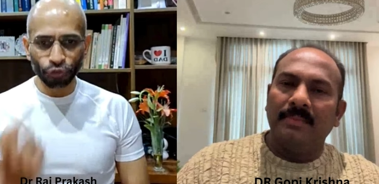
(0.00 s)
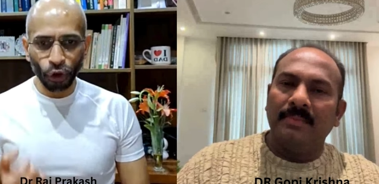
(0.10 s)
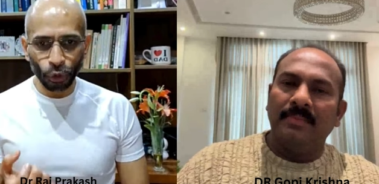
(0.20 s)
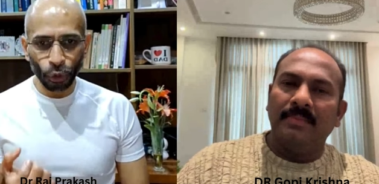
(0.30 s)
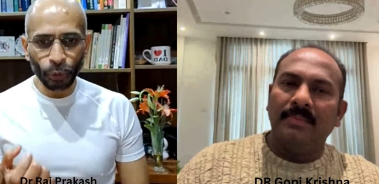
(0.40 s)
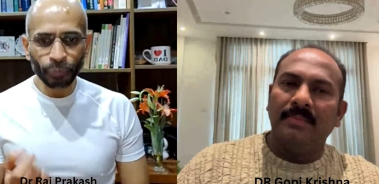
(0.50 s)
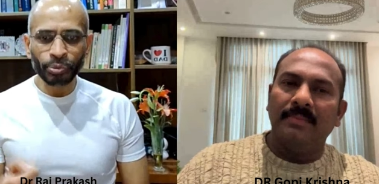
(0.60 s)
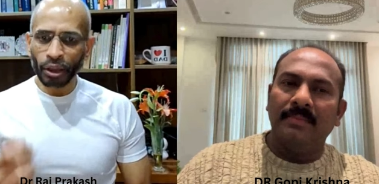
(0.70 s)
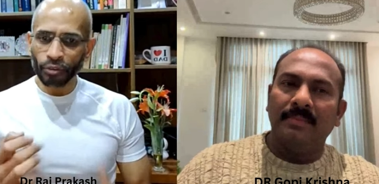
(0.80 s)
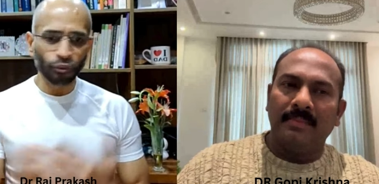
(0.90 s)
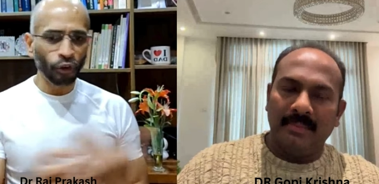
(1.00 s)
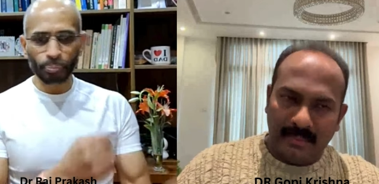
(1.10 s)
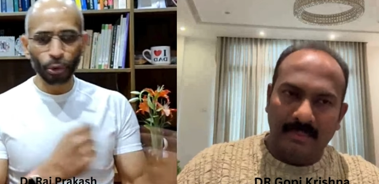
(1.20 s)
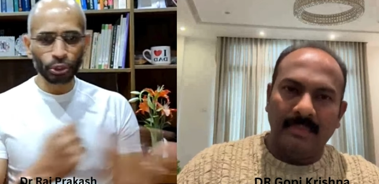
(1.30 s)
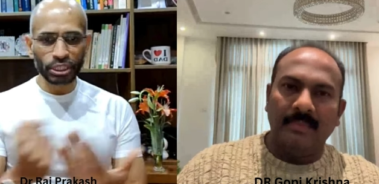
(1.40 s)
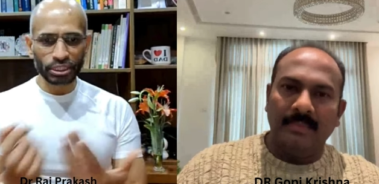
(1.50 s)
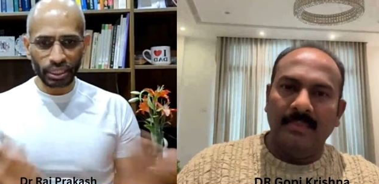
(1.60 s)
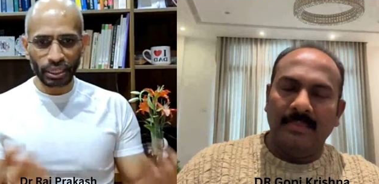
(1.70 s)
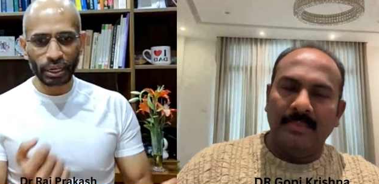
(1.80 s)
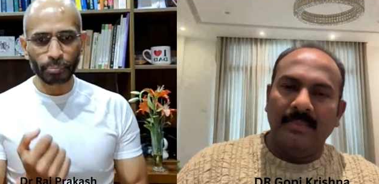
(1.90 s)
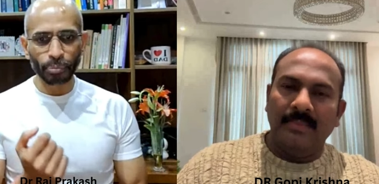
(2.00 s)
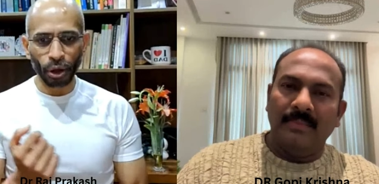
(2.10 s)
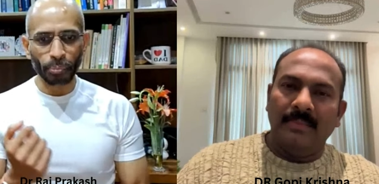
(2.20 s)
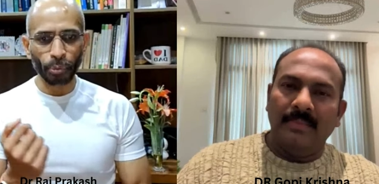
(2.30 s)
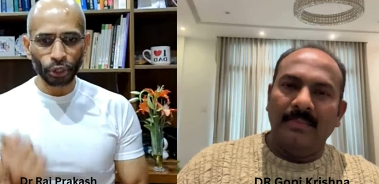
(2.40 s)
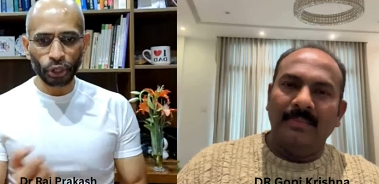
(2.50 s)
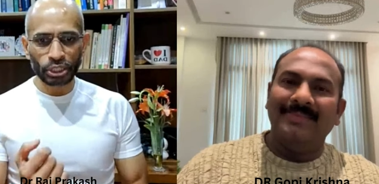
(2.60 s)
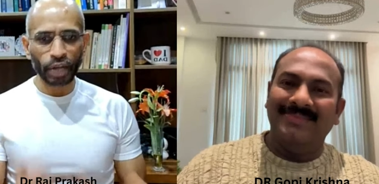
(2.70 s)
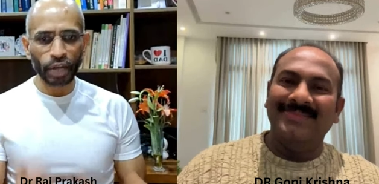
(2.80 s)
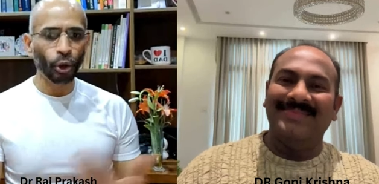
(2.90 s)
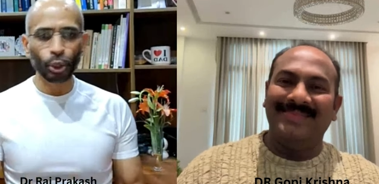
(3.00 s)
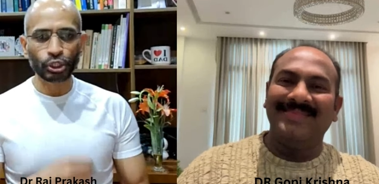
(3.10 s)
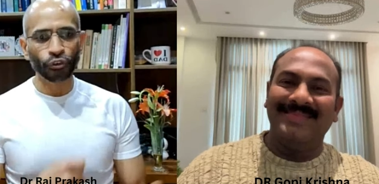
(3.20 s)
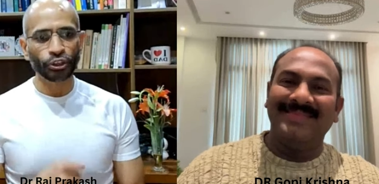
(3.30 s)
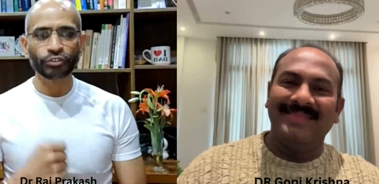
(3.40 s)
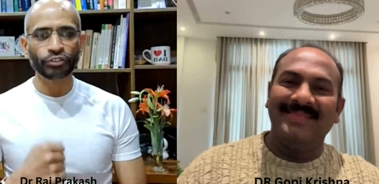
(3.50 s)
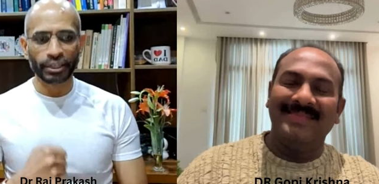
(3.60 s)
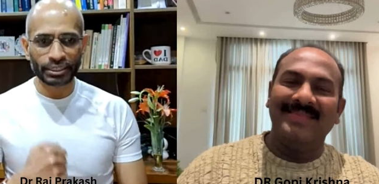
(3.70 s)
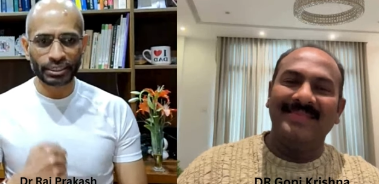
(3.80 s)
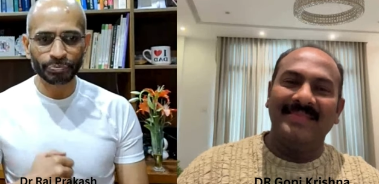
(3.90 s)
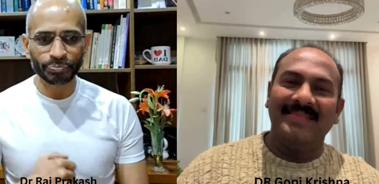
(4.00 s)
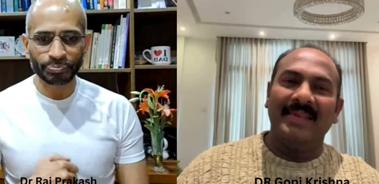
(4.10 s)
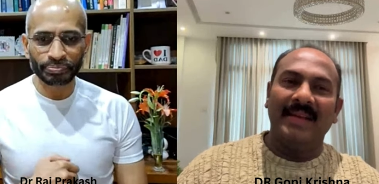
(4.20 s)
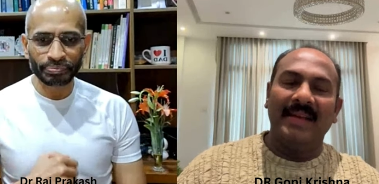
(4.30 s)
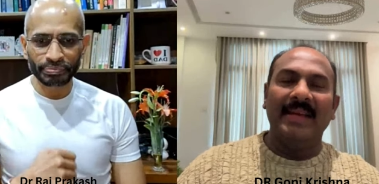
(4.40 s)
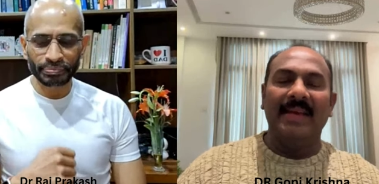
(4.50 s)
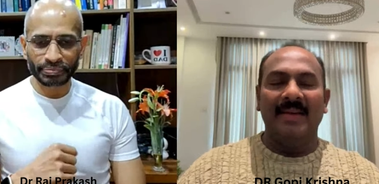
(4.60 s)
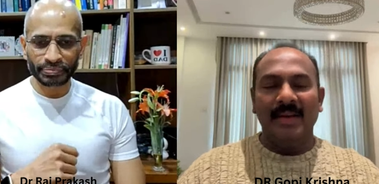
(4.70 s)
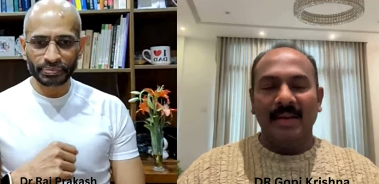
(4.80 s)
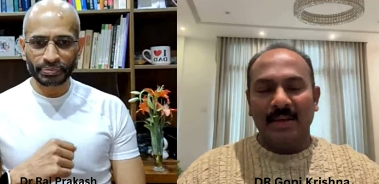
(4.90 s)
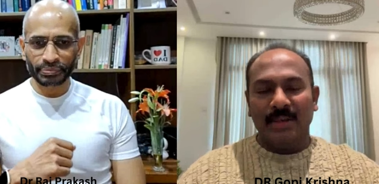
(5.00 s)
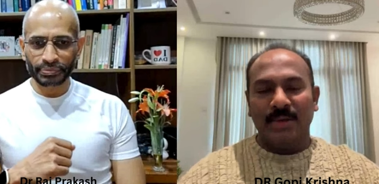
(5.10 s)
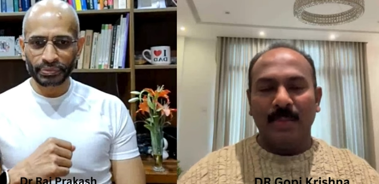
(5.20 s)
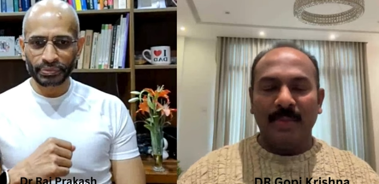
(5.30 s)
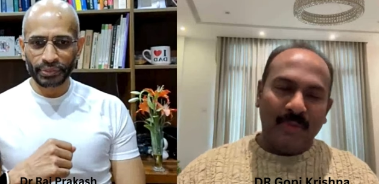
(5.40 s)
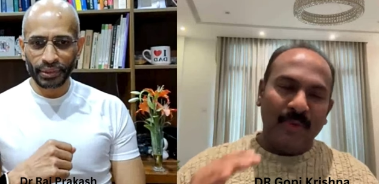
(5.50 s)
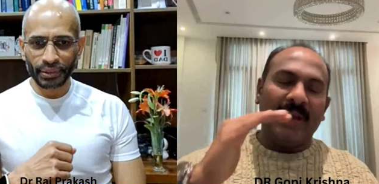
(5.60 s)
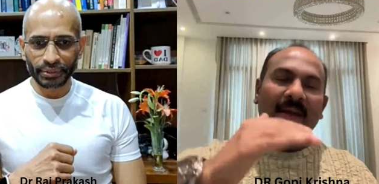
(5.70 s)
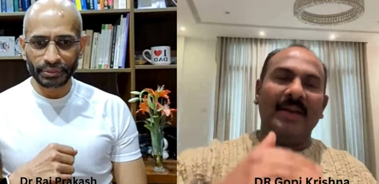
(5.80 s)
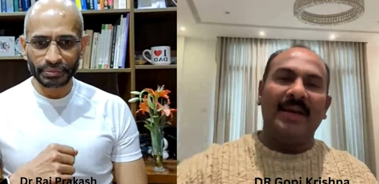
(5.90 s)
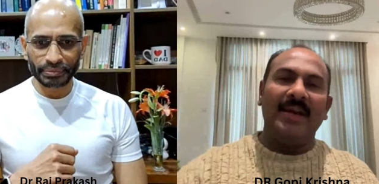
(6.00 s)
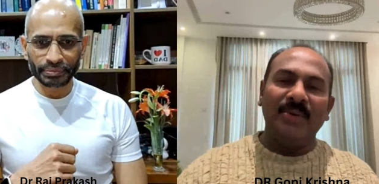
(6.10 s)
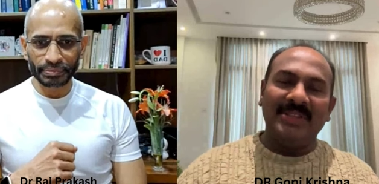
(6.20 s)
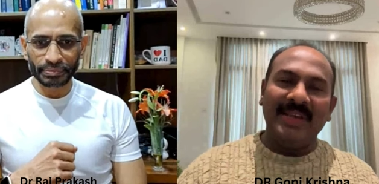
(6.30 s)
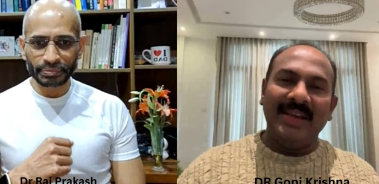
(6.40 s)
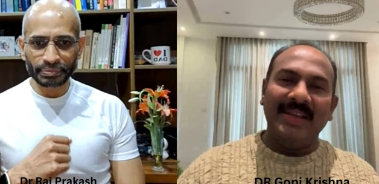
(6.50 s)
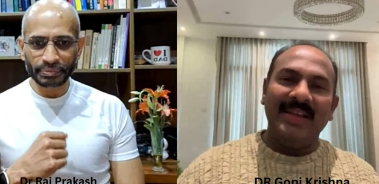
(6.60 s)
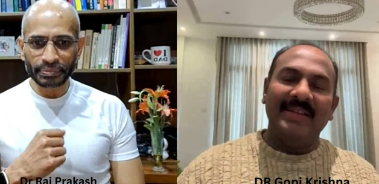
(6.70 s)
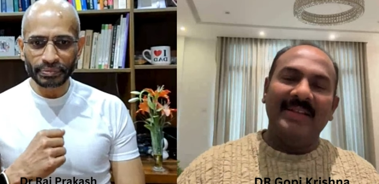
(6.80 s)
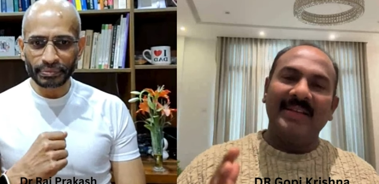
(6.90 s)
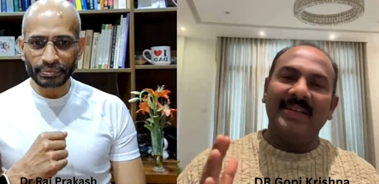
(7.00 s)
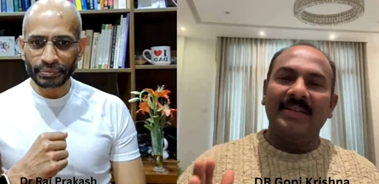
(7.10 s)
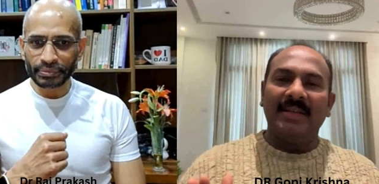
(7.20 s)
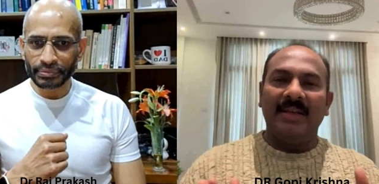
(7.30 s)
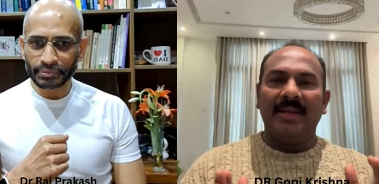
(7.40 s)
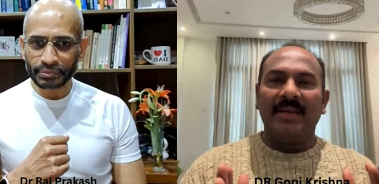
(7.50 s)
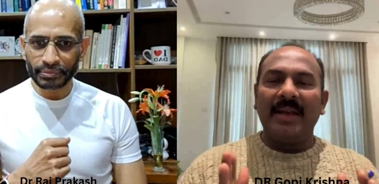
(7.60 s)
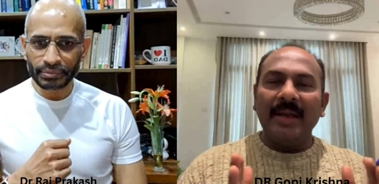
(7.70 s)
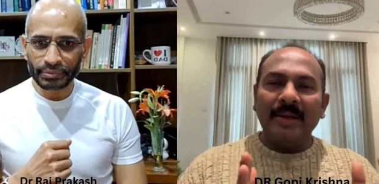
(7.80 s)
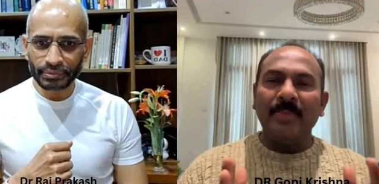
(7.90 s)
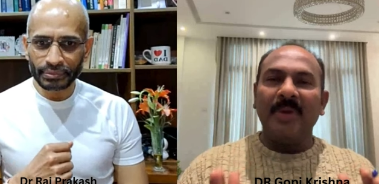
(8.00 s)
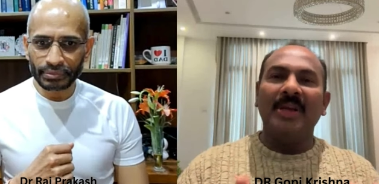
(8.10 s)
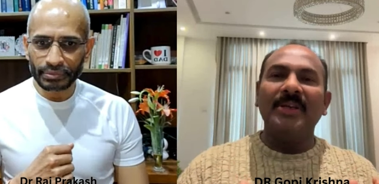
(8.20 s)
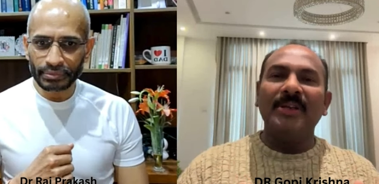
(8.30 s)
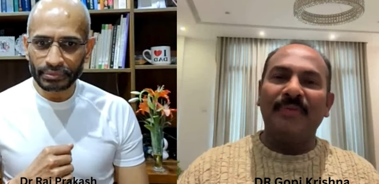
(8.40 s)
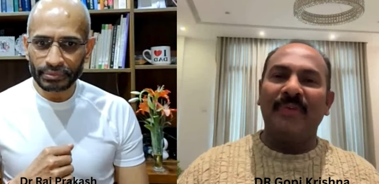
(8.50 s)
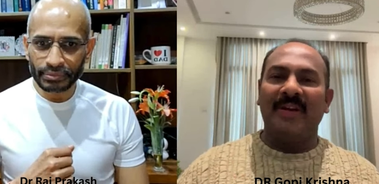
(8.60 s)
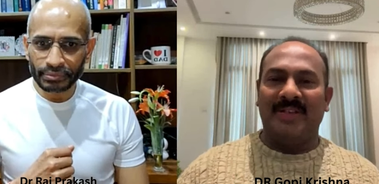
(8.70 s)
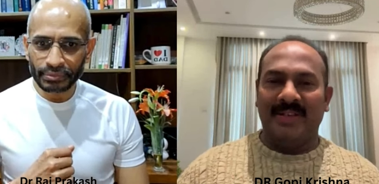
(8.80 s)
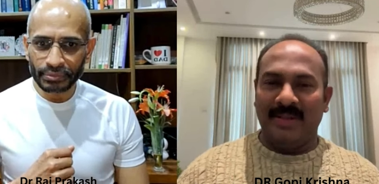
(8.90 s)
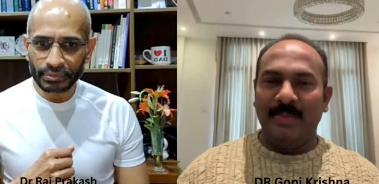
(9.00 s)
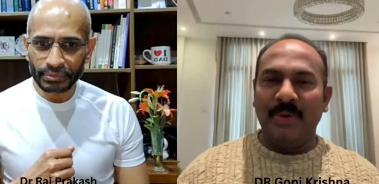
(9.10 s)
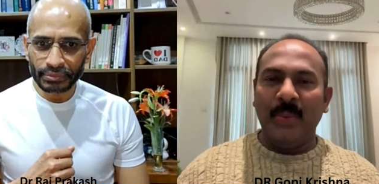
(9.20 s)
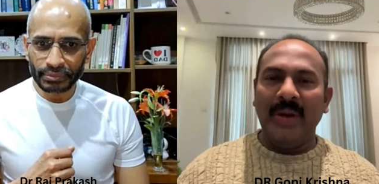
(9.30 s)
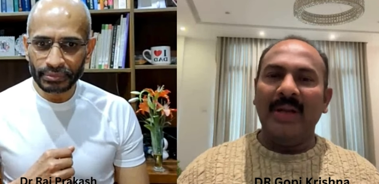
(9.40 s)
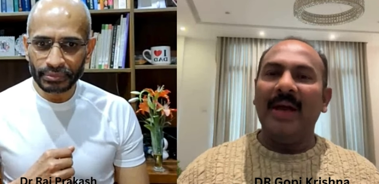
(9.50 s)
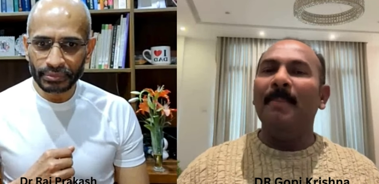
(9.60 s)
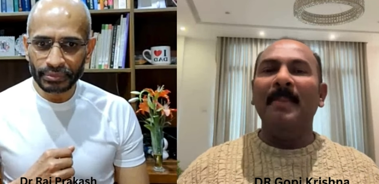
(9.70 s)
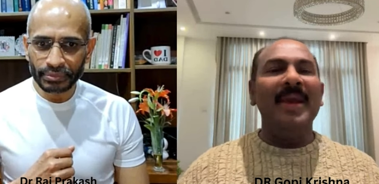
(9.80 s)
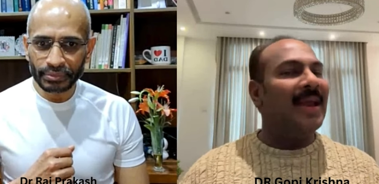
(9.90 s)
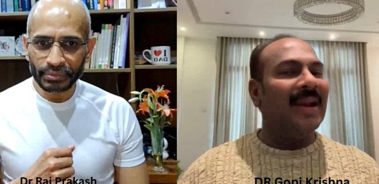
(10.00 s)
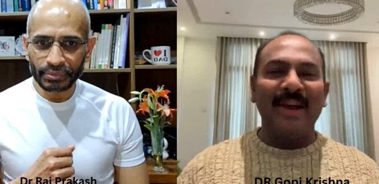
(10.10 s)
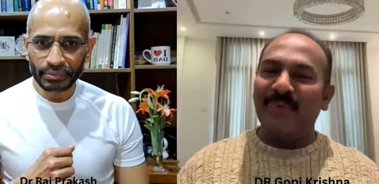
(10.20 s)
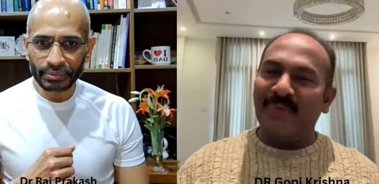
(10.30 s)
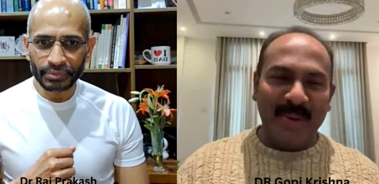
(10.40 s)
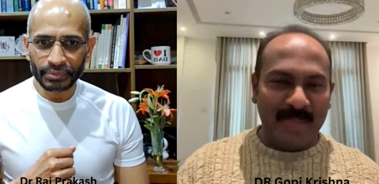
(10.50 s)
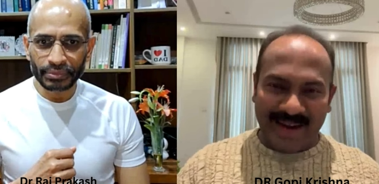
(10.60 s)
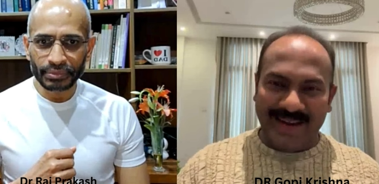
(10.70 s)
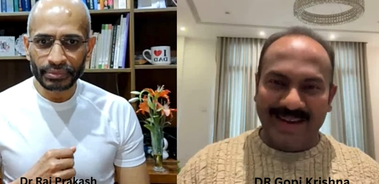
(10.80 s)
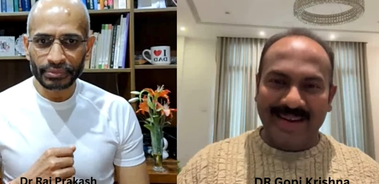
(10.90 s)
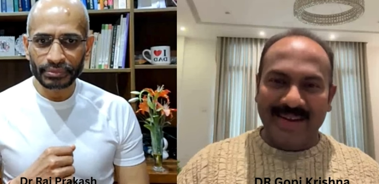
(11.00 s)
Speaker 1: to follow for both this uh, uh, Botox and also for the fillers? Yeah. So before
Speaker 2: that, I would say there are there are anatomical differences between a male and a female.